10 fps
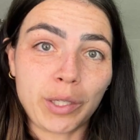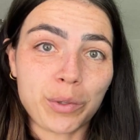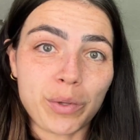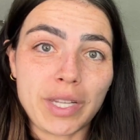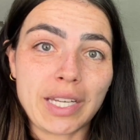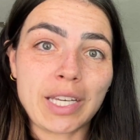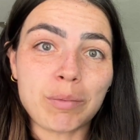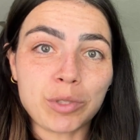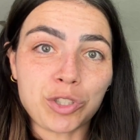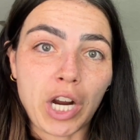cool that it
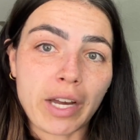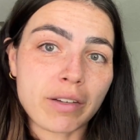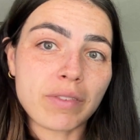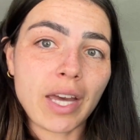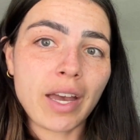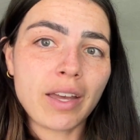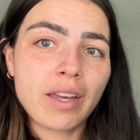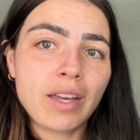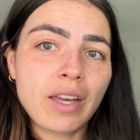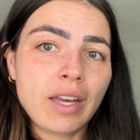keeps track of that.
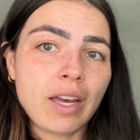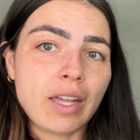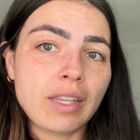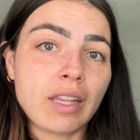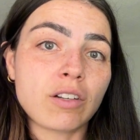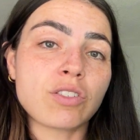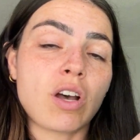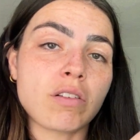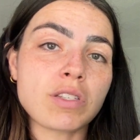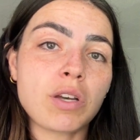And then there's
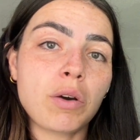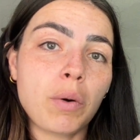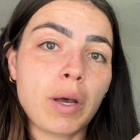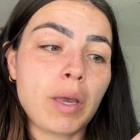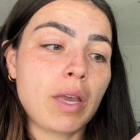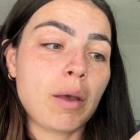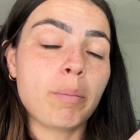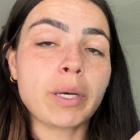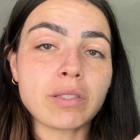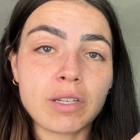also a
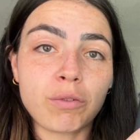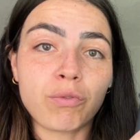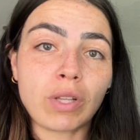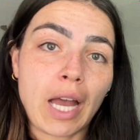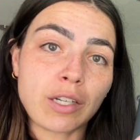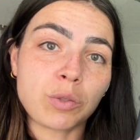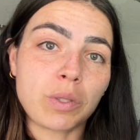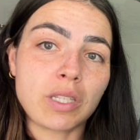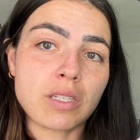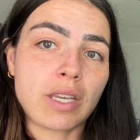built-in flash
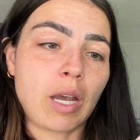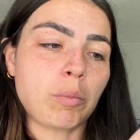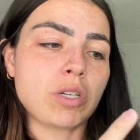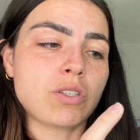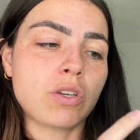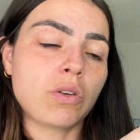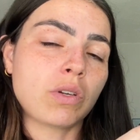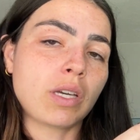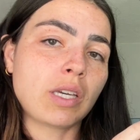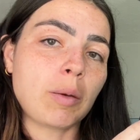with this camera, so you
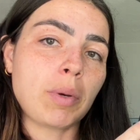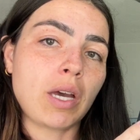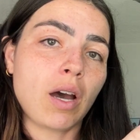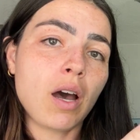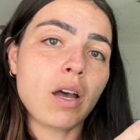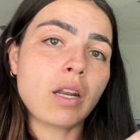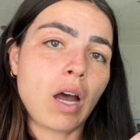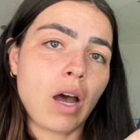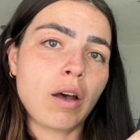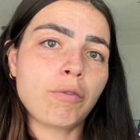can keep it on,
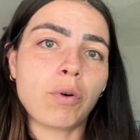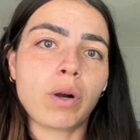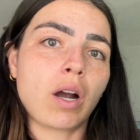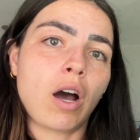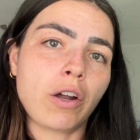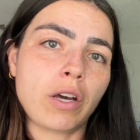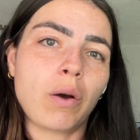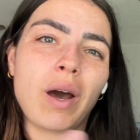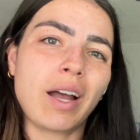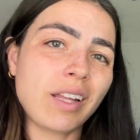off, or
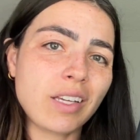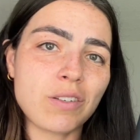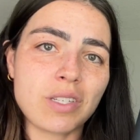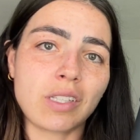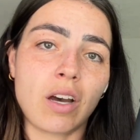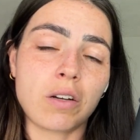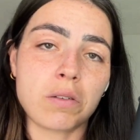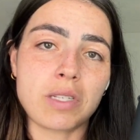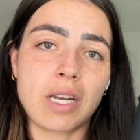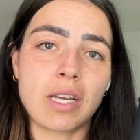auto. I like using the auto
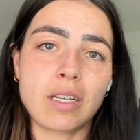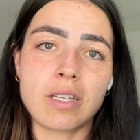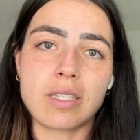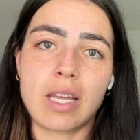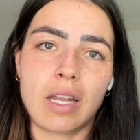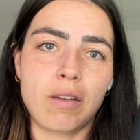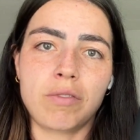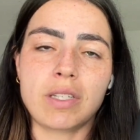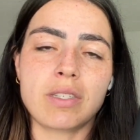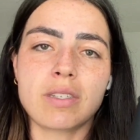setting because then if
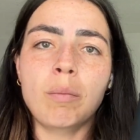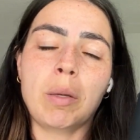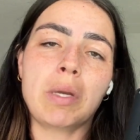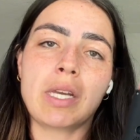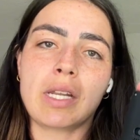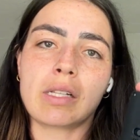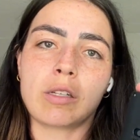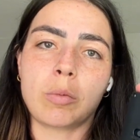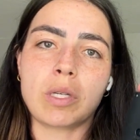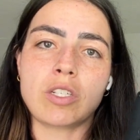it's maybe getting a
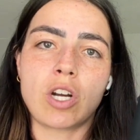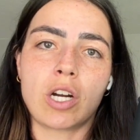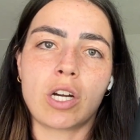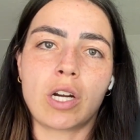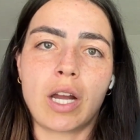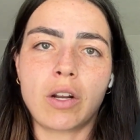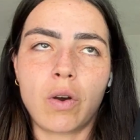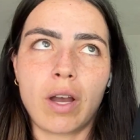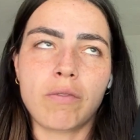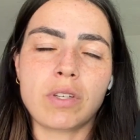little bit darker, I don't
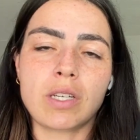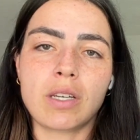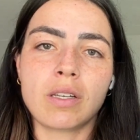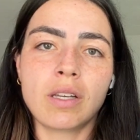have to